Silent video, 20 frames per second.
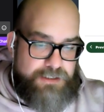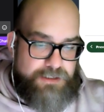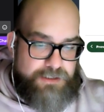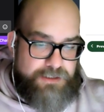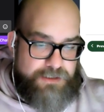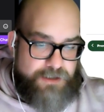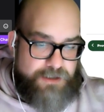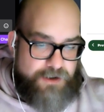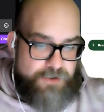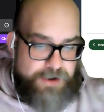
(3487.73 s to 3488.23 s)

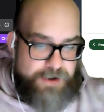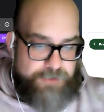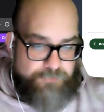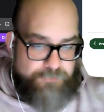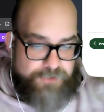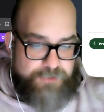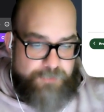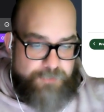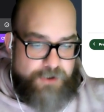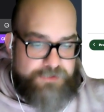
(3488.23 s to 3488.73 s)
All right, we're
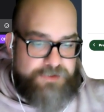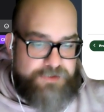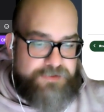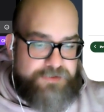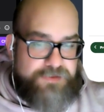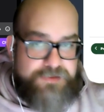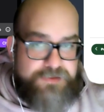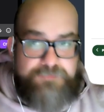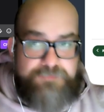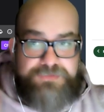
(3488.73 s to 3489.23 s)
going to mark this
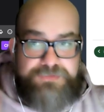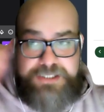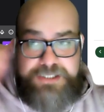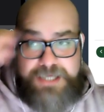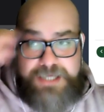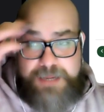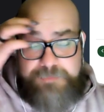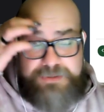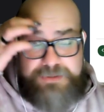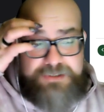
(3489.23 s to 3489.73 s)
as complete.
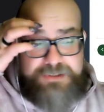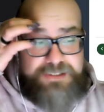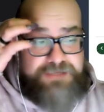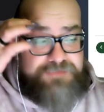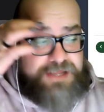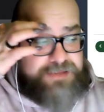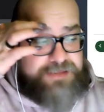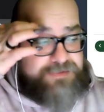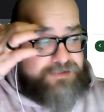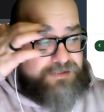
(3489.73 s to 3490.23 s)
I believe
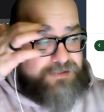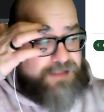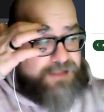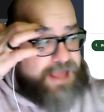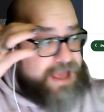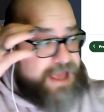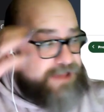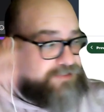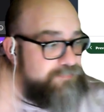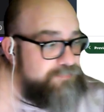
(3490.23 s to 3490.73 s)
that's the
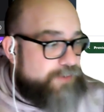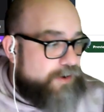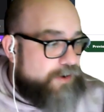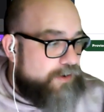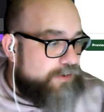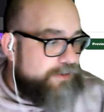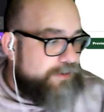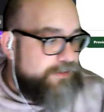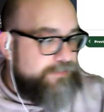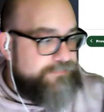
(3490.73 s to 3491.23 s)
last
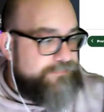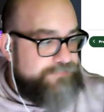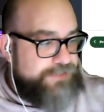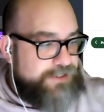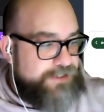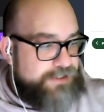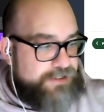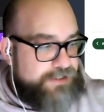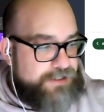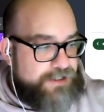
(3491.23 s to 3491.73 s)
part of
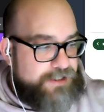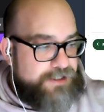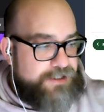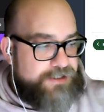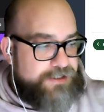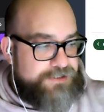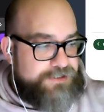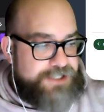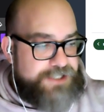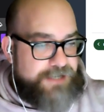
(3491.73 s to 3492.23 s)
the
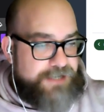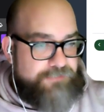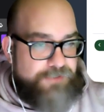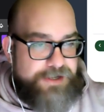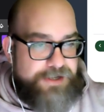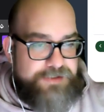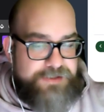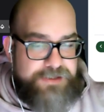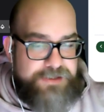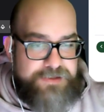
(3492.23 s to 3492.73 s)
check
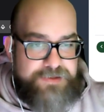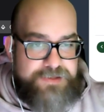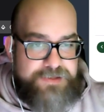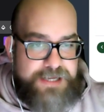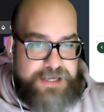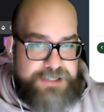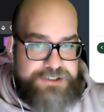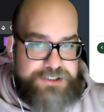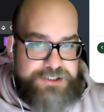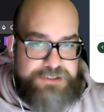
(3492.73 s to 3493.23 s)
raising
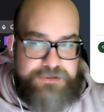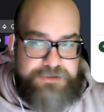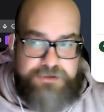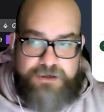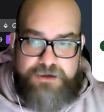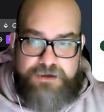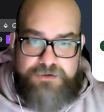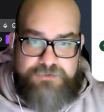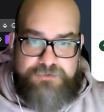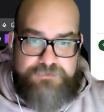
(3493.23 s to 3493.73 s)
section
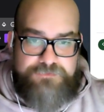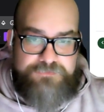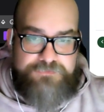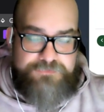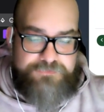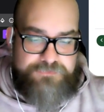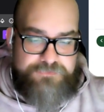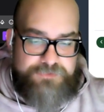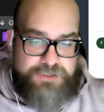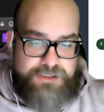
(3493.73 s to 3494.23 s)
of
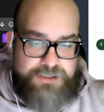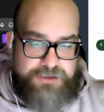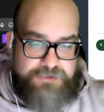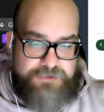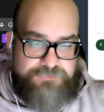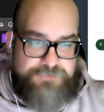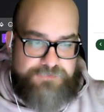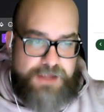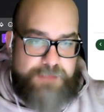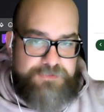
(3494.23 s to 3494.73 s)

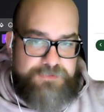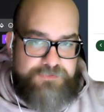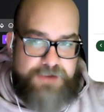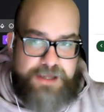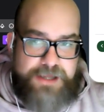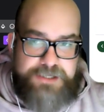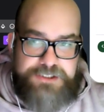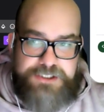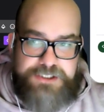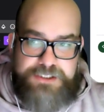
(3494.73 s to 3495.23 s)
flop
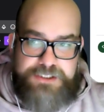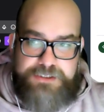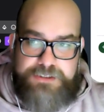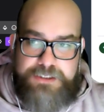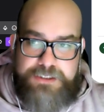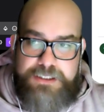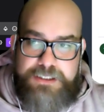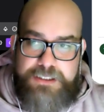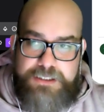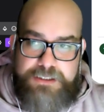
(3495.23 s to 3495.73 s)
strategy.
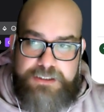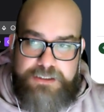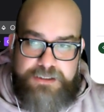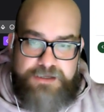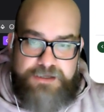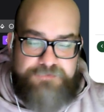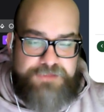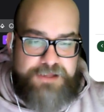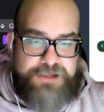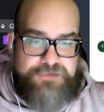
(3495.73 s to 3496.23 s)

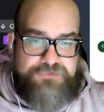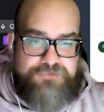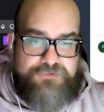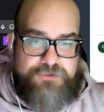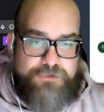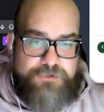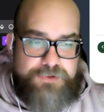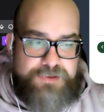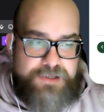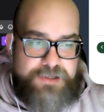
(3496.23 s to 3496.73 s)
If that's
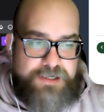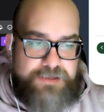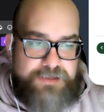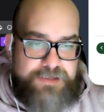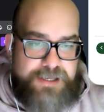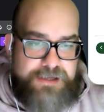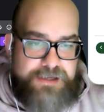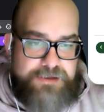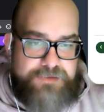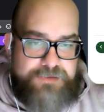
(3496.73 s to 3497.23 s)
true, it's going to
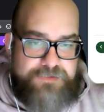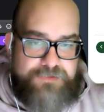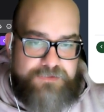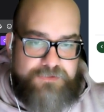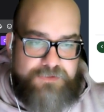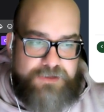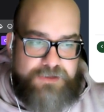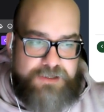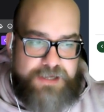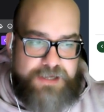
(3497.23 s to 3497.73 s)
take us to
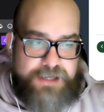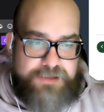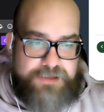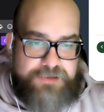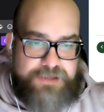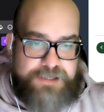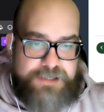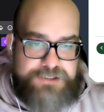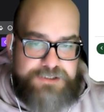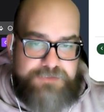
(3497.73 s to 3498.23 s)
the next
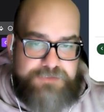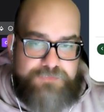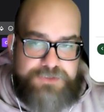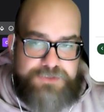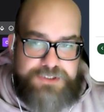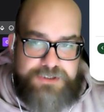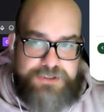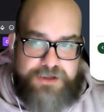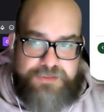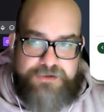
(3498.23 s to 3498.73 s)
section,
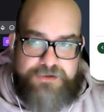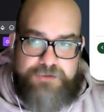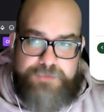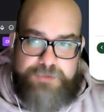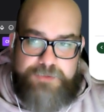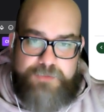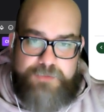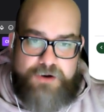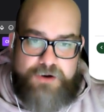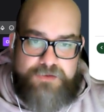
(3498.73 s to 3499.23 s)
which nothing will be
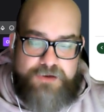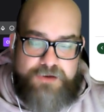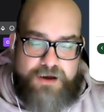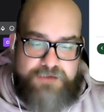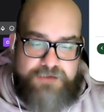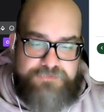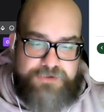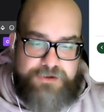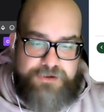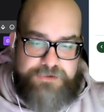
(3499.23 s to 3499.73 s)
marked
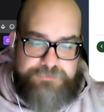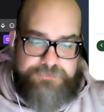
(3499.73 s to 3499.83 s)
off on.